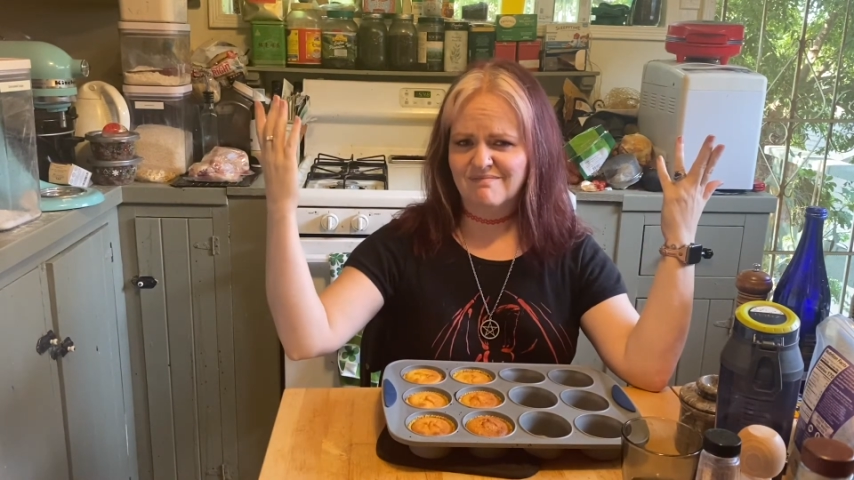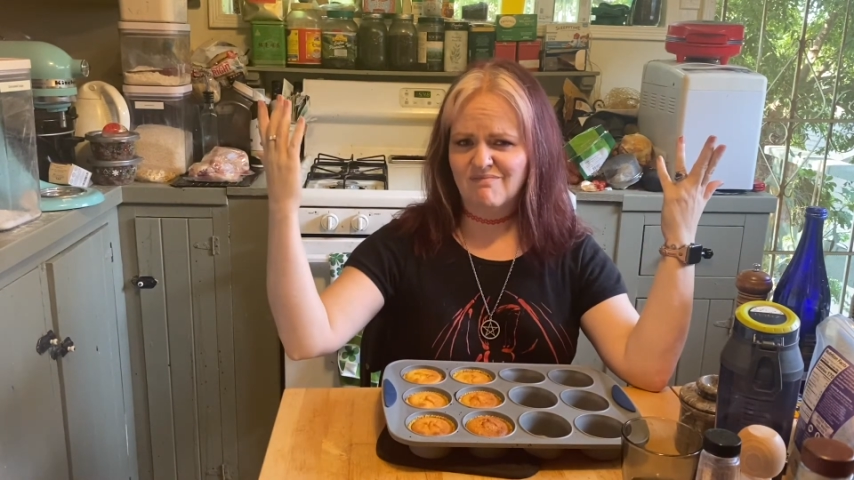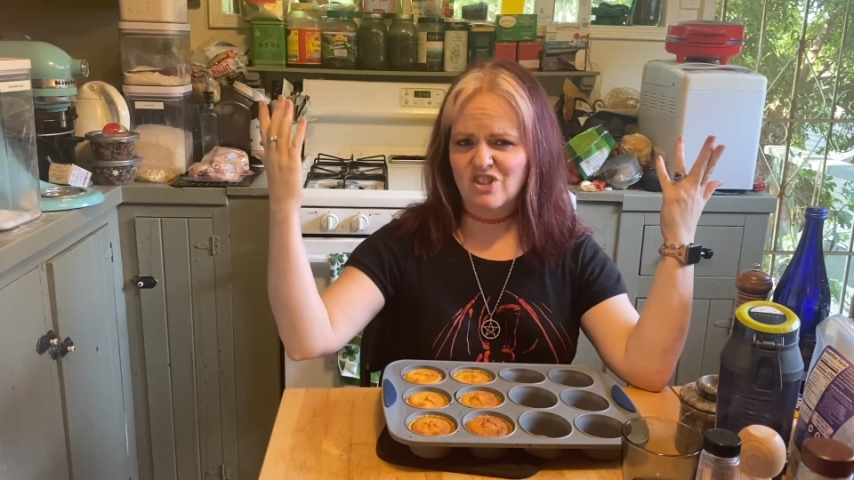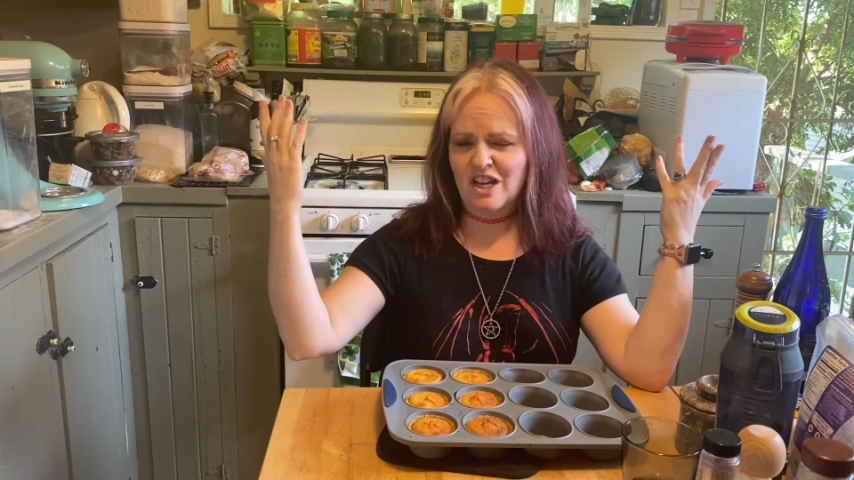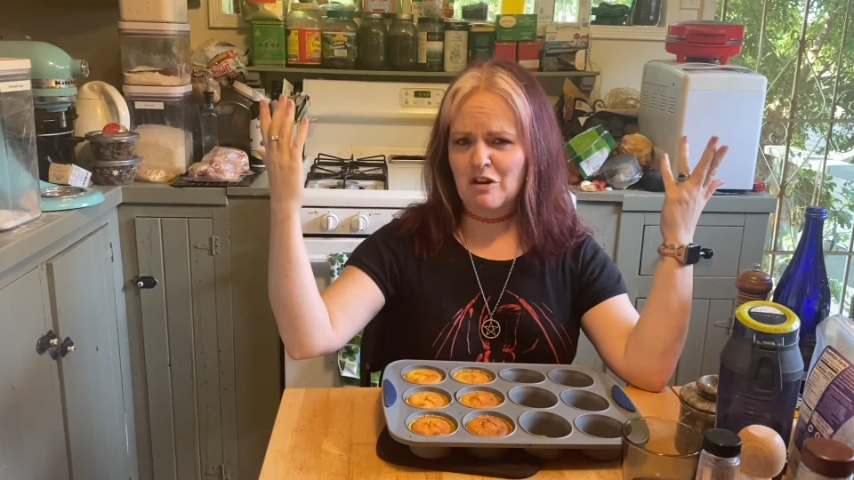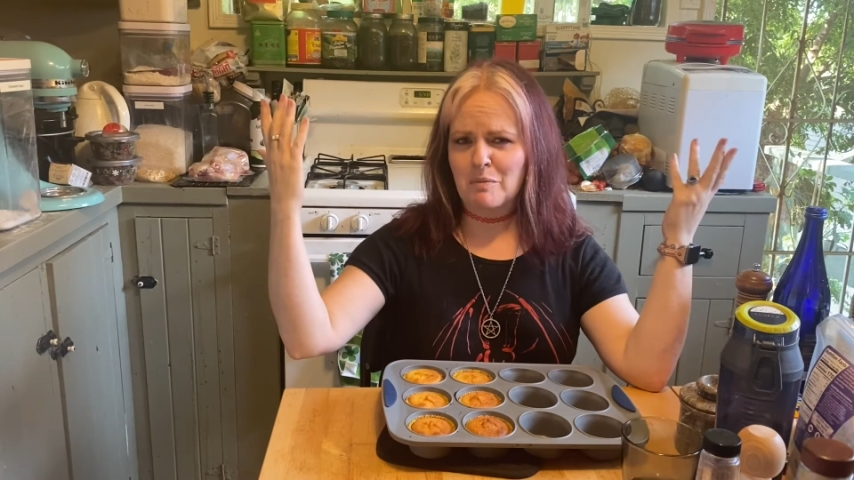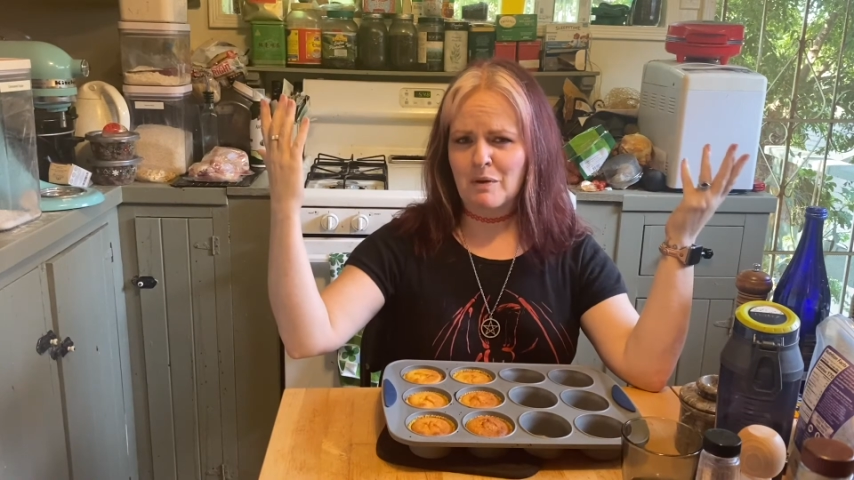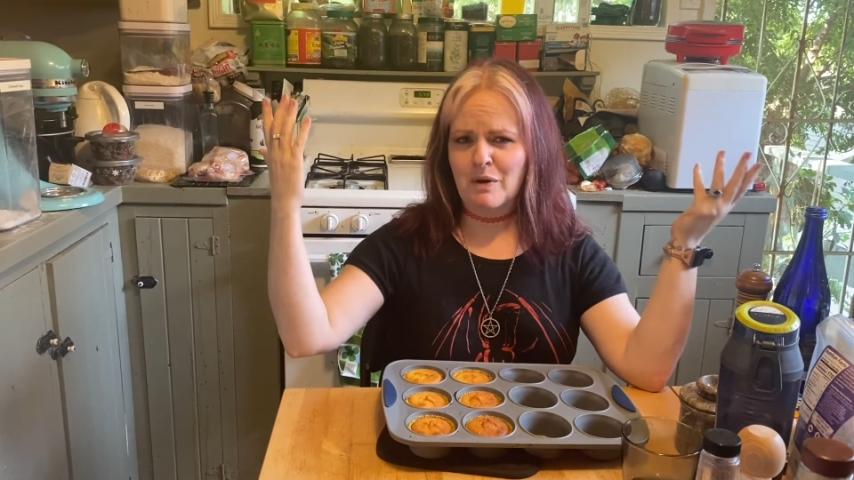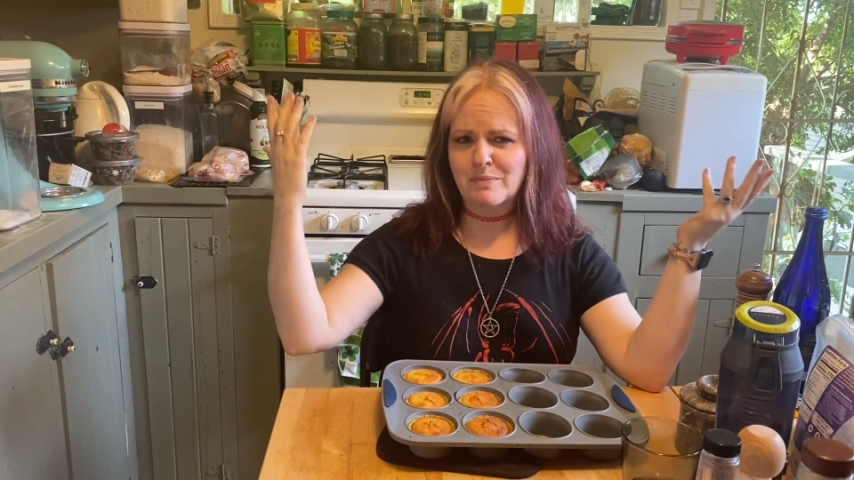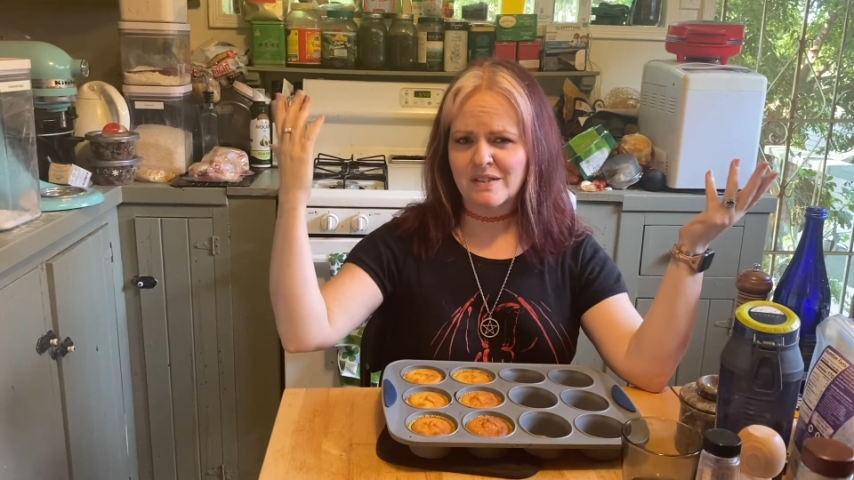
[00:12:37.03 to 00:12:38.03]
Check out my
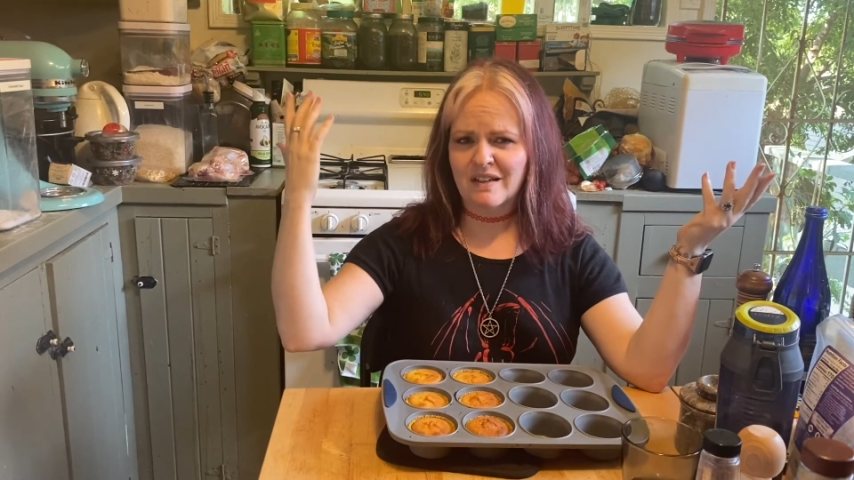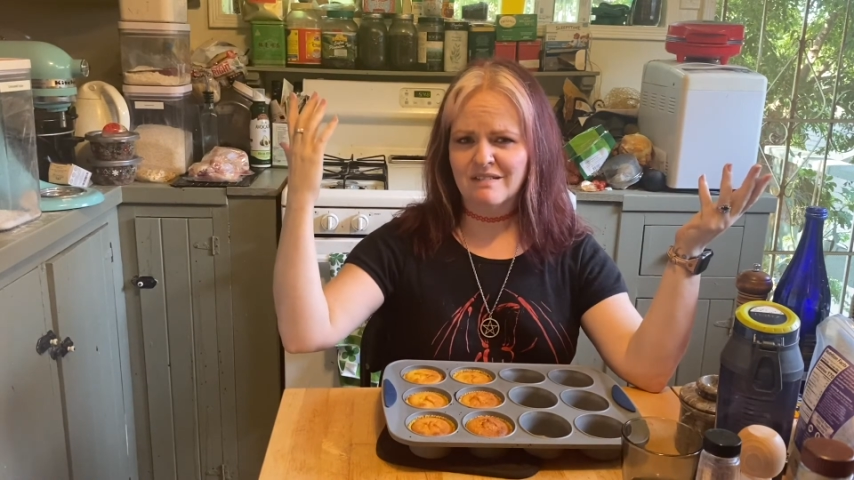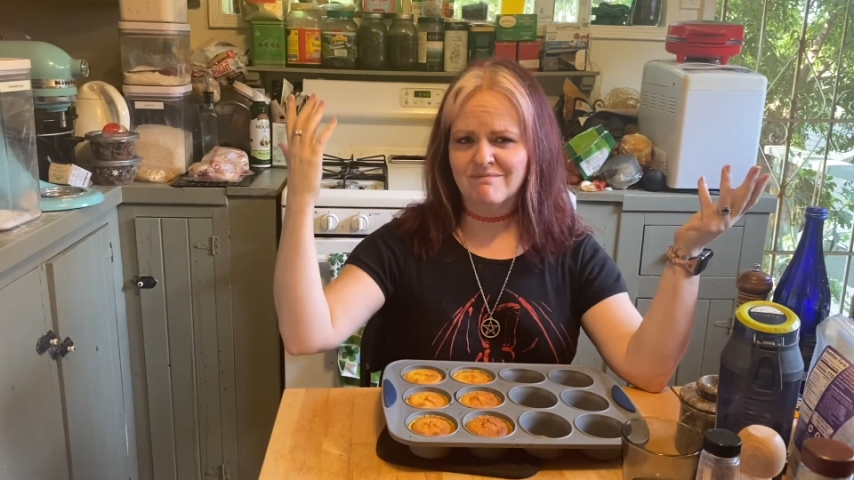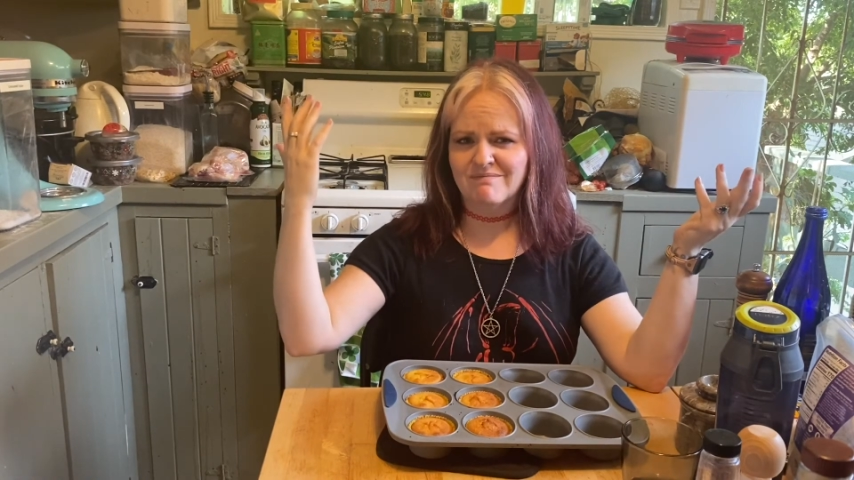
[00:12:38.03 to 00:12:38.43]
website,